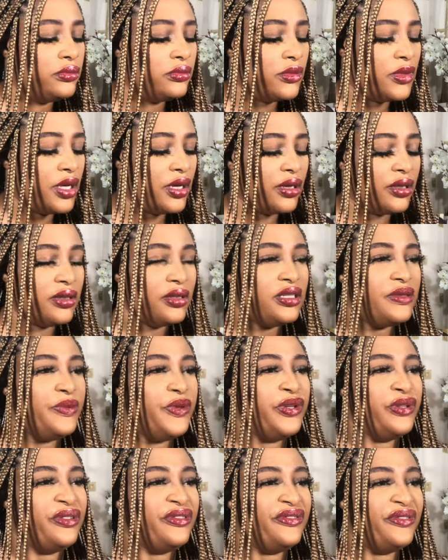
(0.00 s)
Oh, that's
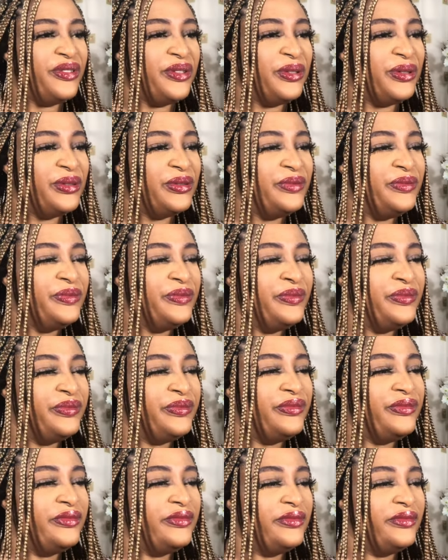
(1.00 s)
beautiful.
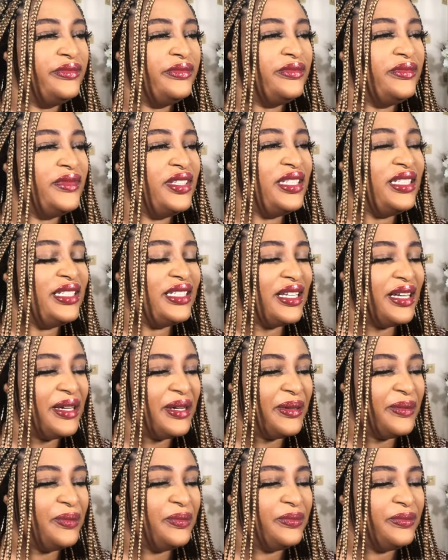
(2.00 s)
This,
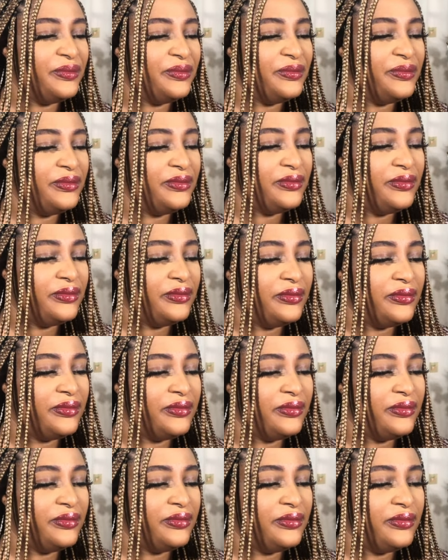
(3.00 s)
um,
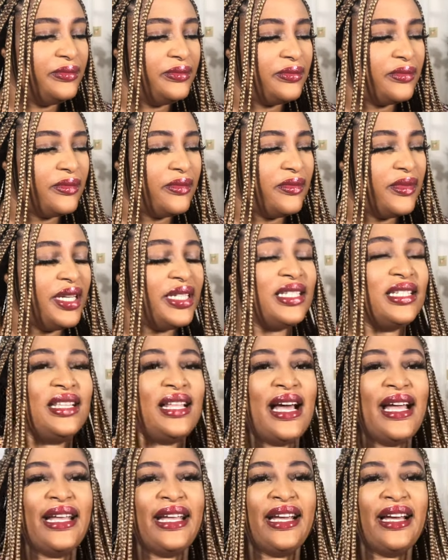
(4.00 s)
it's
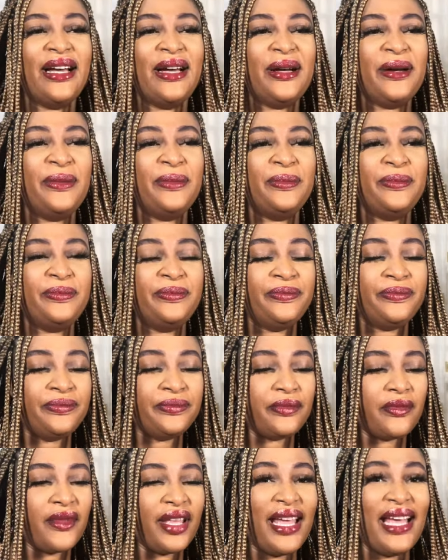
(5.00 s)
like um,
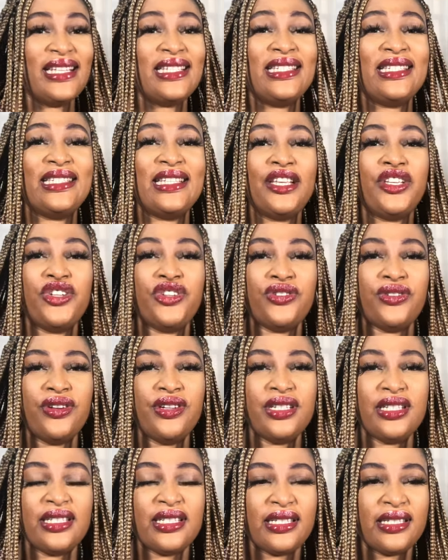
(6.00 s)
a
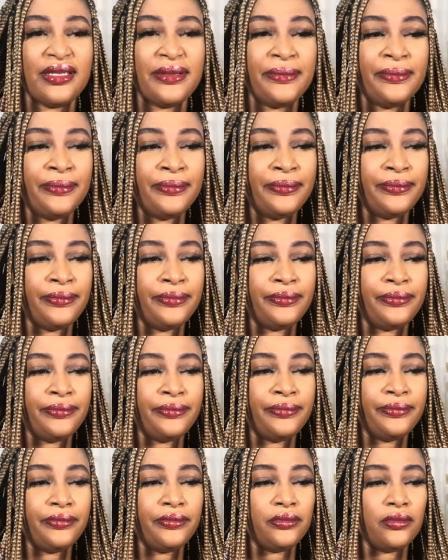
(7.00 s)
citrus,
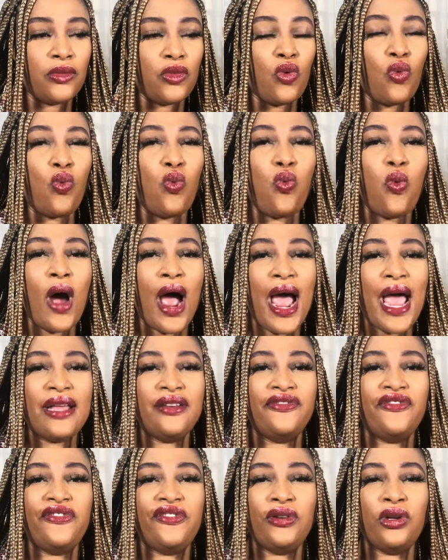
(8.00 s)
white,
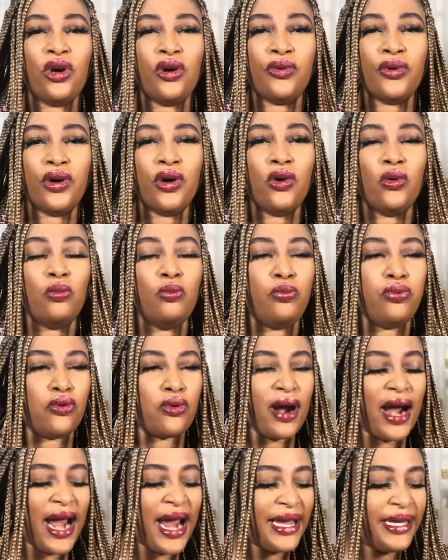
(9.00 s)
floral,
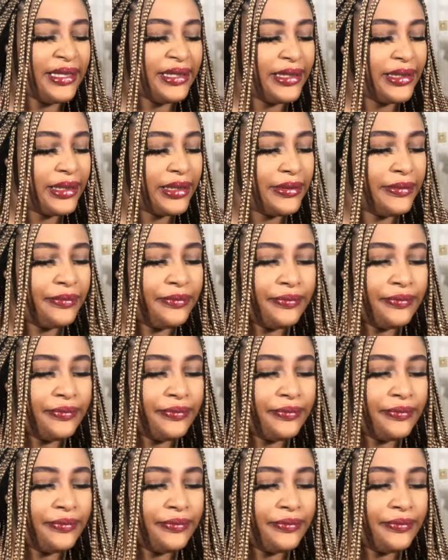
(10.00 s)
bright.